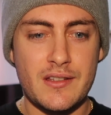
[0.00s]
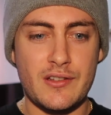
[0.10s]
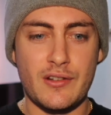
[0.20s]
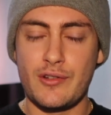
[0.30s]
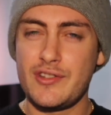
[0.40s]

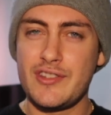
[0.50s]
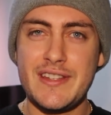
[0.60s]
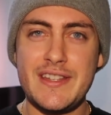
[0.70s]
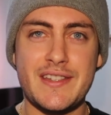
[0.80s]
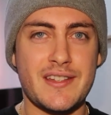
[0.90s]
you know,
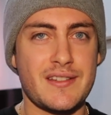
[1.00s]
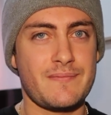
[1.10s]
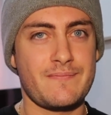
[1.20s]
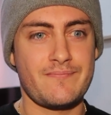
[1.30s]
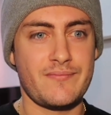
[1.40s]

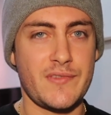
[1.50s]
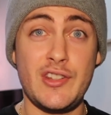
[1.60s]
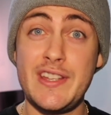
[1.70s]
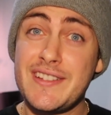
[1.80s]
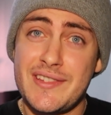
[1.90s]

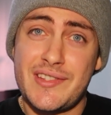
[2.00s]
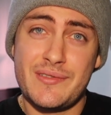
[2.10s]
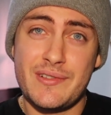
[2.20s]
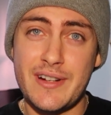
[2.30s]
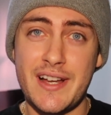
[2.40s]
uniqueness
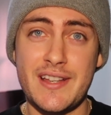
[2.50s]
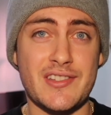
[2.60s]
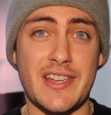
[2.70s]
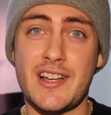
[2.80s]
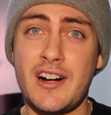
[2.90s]
to it, right?
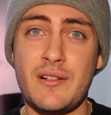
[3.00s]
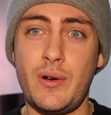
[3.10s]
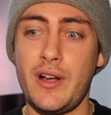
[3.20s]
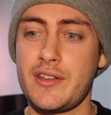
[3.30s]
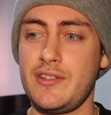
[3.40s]
It's like
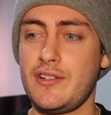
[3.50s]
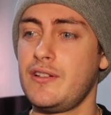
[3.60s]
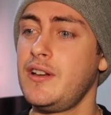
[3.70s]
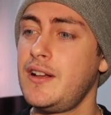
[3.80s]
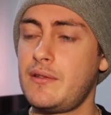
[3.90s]
artwork, you
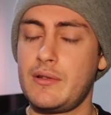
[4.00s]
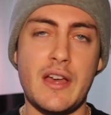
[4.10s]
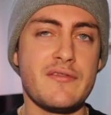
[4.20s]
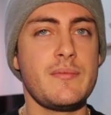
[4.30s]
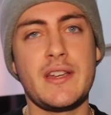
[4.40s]
know, there'll
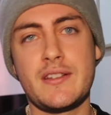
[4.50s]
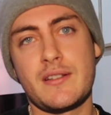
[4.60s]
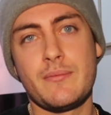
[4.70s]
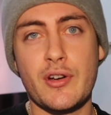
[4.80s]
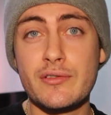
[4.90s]
never be
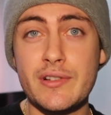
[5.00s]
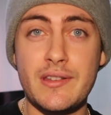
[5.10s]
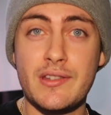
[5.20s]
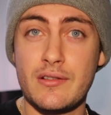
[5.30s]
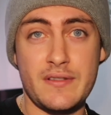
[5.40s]
another Mona
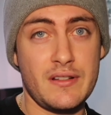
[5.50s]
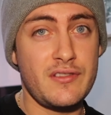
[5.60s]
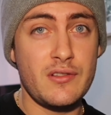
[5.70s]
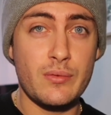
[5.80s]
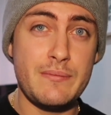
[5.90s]
Lisa. Even
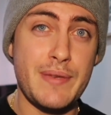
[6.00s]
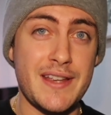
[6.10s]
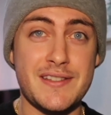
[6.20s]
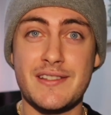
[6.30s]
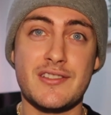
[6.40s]
if you
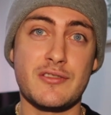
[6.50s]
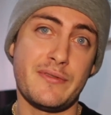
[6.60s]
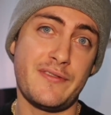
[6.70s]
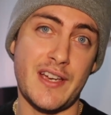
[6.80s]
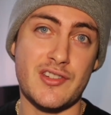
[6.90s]
repainted it to
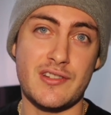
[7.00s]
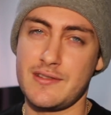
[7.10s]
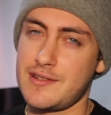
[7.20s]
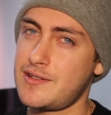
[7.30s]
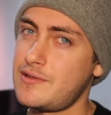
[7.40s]
perfection,
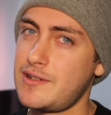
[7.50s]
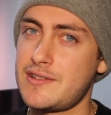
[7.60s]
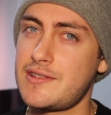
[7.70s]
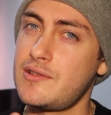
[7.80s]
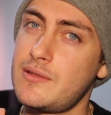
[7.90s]
it's still
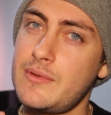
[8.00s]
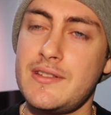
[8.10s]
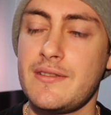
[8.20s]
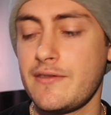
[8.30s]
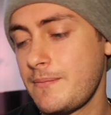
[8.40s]
going to be
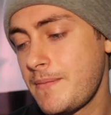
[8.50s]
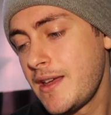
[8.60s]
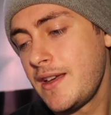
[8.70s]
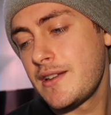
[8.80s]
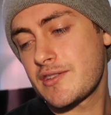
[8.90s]
different.
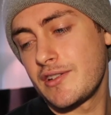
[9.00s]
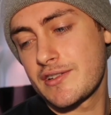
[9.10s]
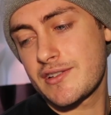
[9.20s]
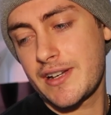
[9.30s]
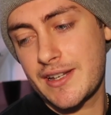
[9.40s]
So
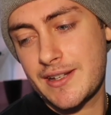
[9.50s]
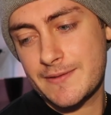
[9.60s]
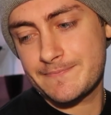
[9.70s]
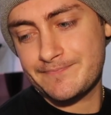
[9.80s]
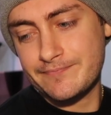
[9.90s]
it's like